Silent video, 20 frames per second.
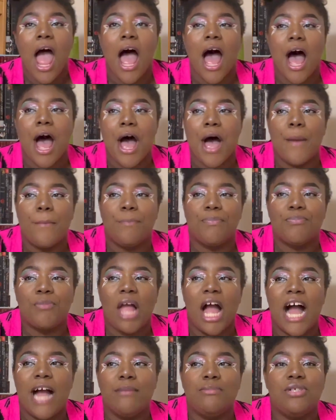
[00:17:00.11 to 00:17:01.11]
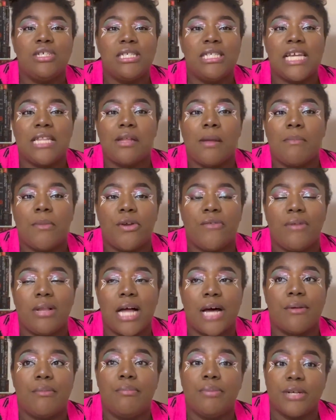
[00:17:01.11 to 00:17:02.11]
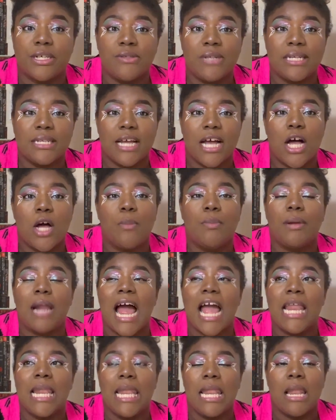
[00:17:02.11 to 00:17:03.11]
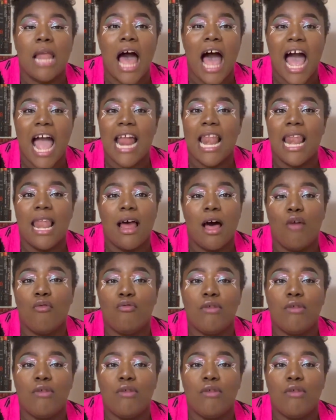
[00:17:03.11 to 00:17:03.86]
I'm just in the middle of a lot of books right now, but I love